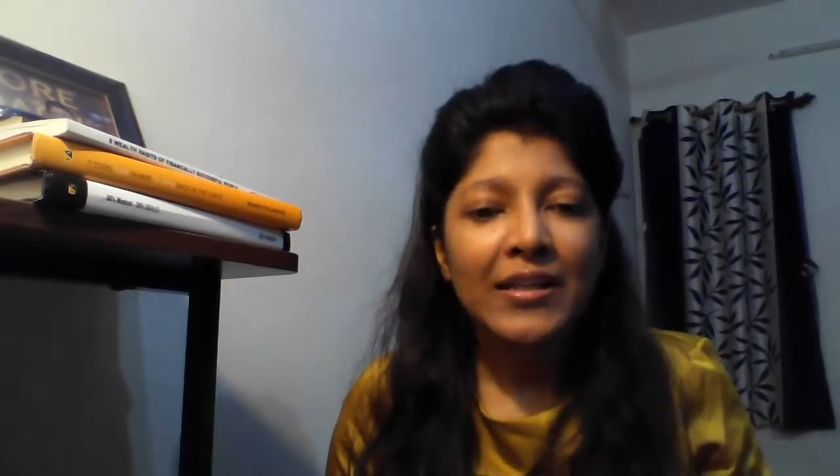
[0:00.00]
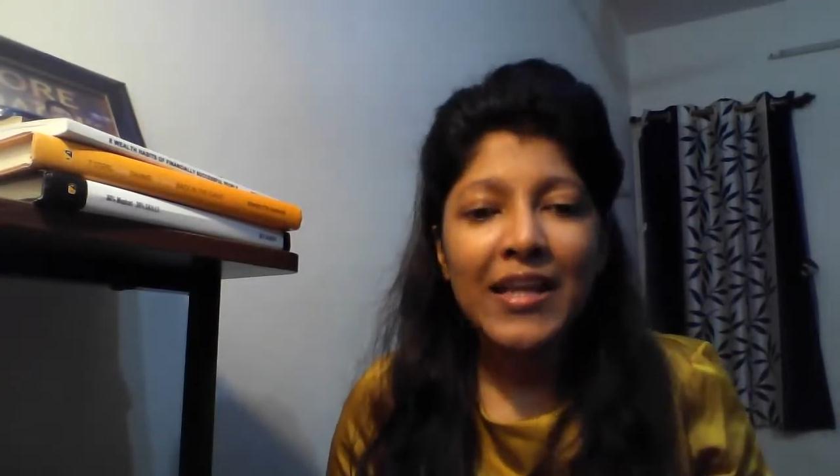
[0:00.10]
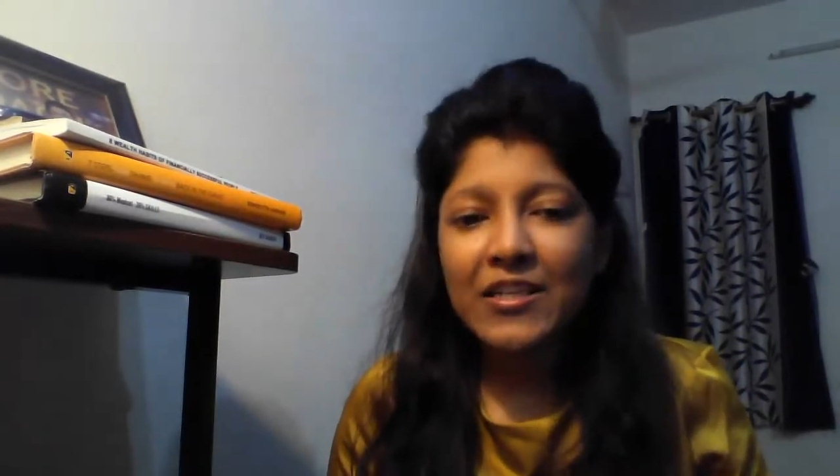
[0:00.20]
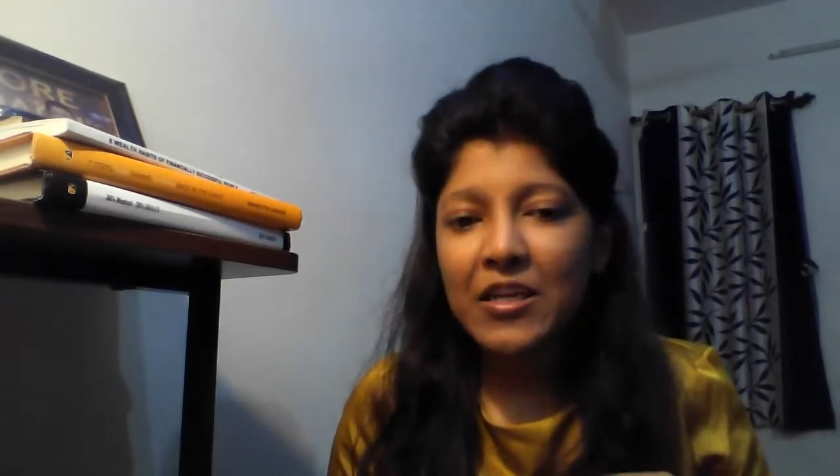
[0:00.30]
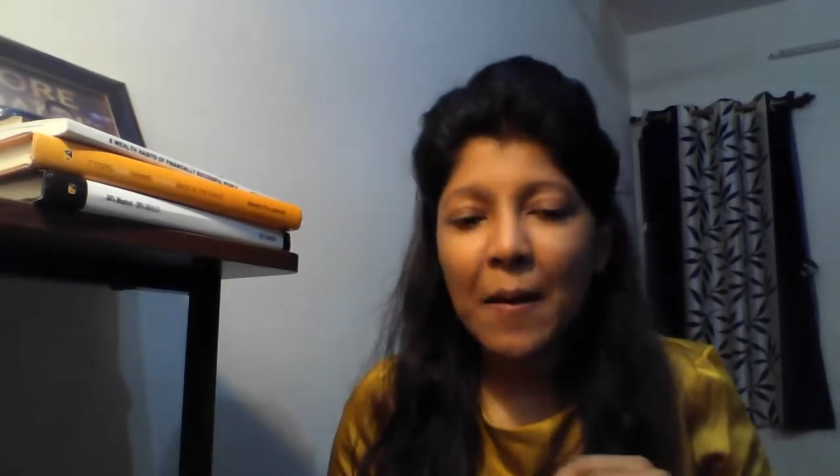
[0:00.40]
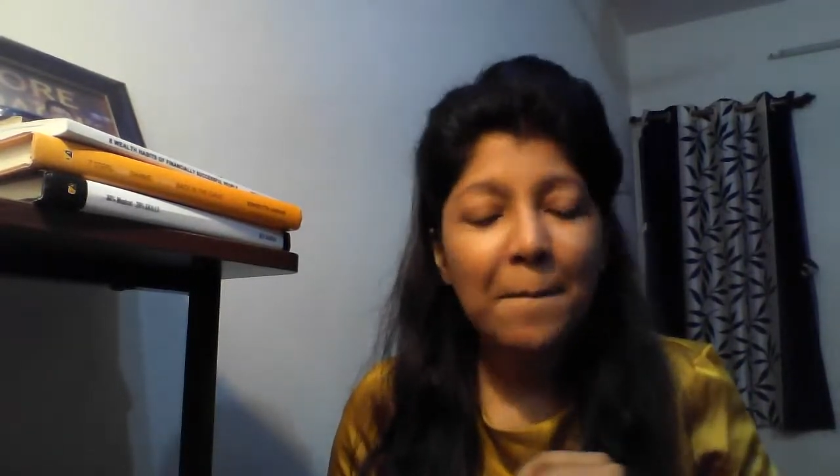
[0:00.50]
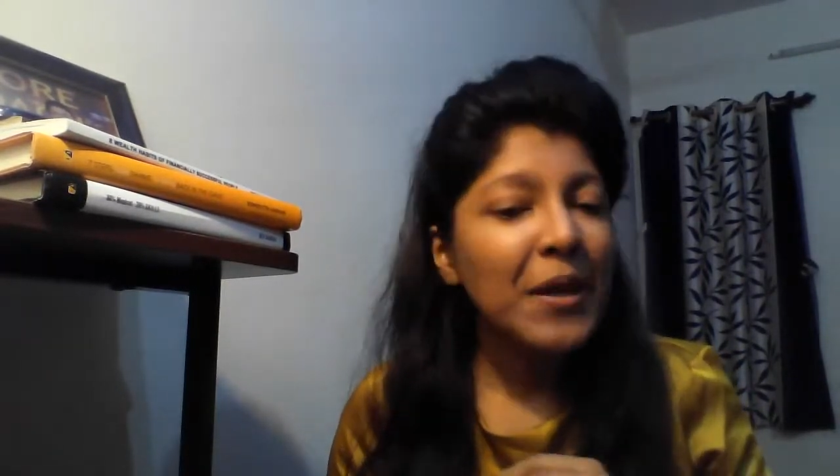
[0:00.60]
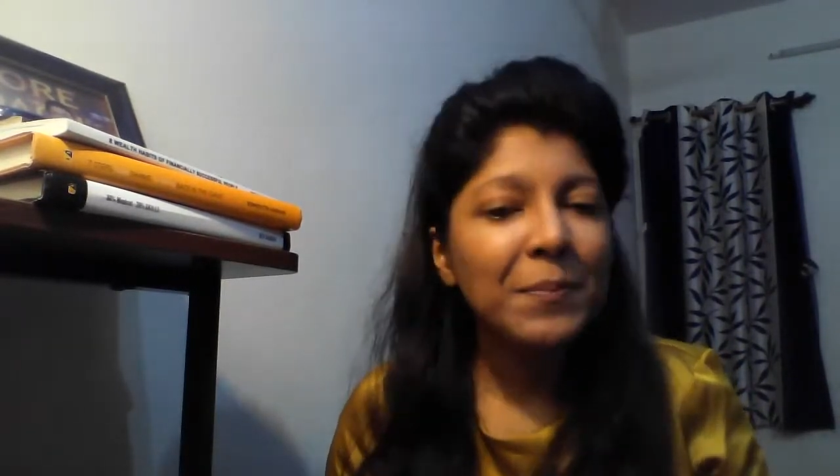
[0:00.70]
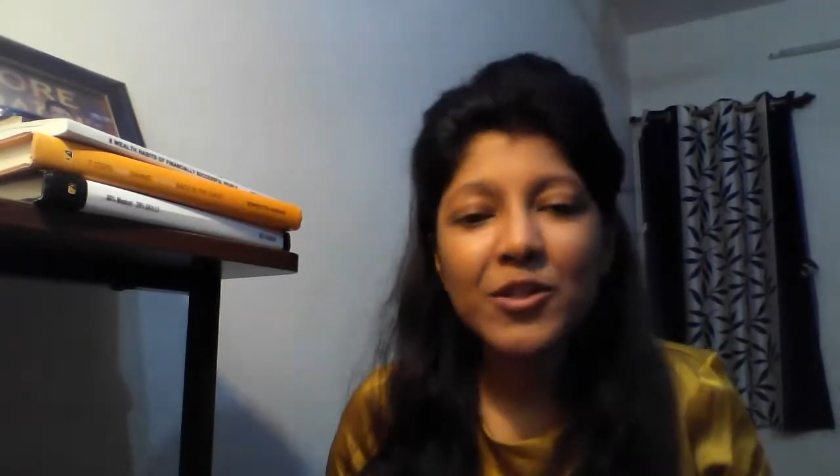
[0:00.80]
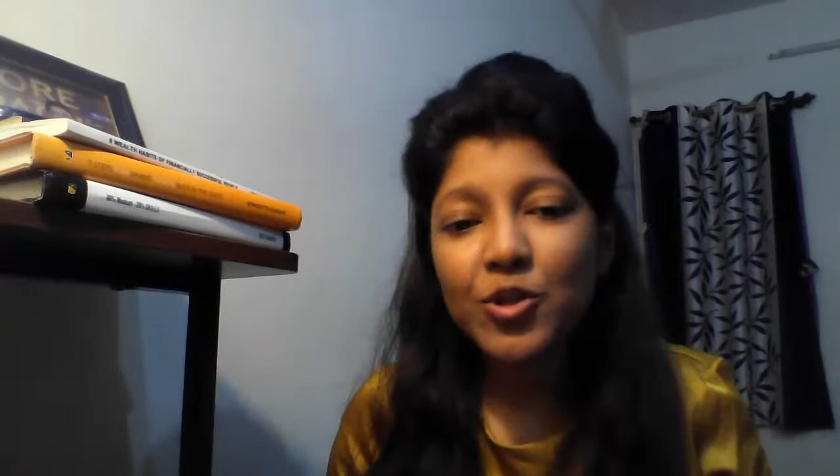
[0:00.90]
that
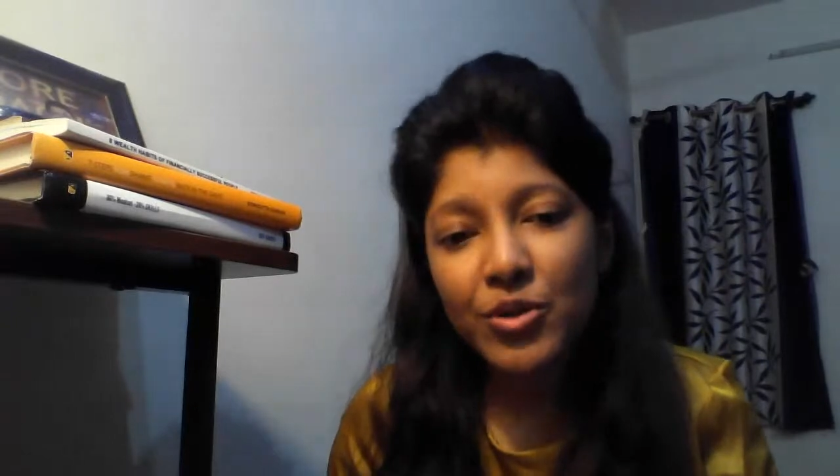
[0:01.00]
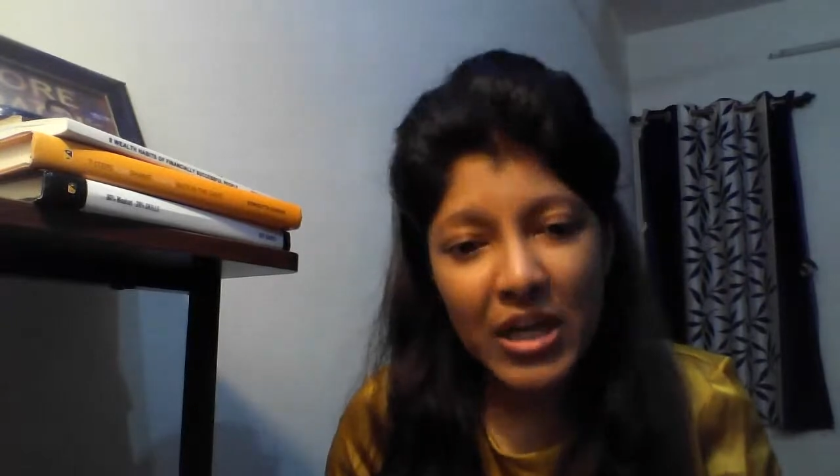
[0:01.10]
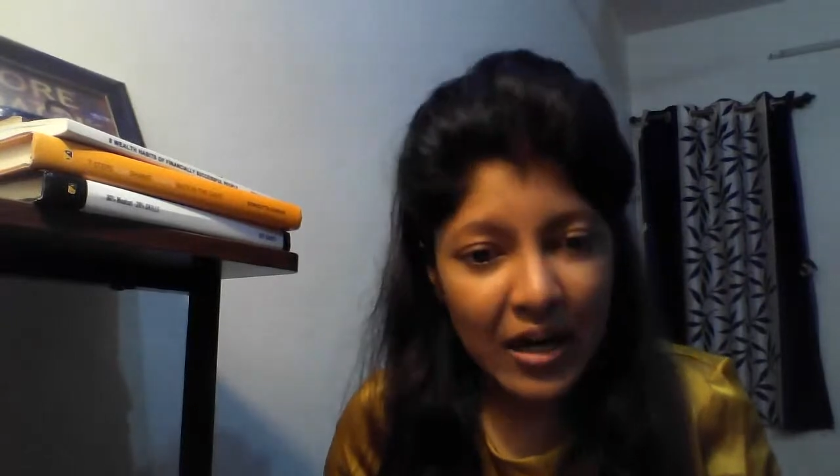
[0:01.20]
people don't